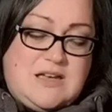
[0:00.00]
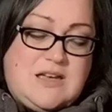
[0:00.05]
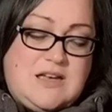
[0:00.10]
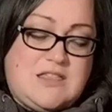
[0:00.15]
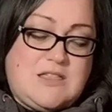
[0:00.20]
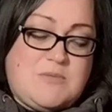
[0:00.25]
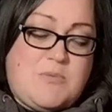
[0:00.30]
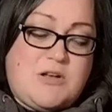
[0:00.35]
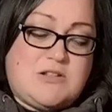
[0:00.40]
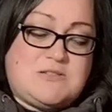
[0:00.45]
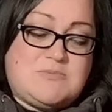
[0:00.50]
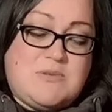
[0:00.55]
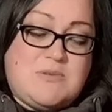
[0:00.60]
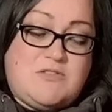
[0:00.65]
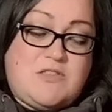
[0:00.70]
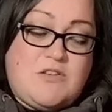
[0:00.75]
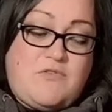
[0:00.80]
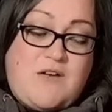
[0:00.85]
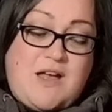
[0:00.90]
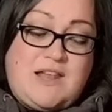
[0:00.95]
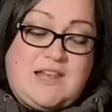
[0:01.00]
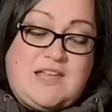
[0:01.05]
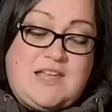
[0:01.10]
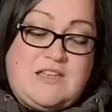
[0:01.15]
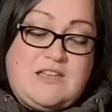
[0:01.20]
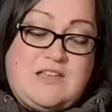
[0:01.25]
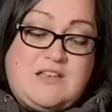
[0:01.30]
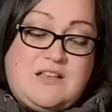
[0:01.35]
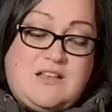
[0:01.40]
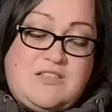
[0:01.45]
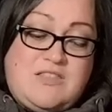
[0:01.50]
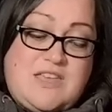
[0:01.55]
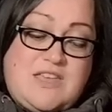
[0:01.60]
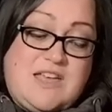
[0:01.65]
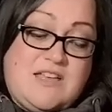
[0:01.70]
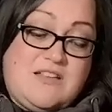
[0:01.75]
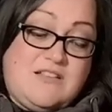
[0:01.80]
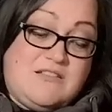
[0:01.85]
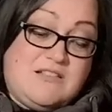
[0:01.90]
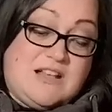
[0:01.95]
At the bottom of the valley, the
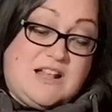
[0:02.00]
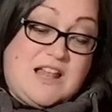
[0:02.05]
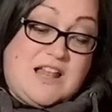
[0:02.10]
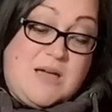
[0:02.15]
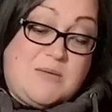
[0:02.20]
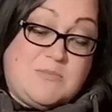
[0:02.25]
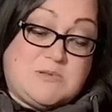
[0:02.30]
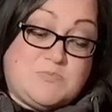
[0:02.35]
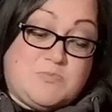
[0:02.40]
hill climbs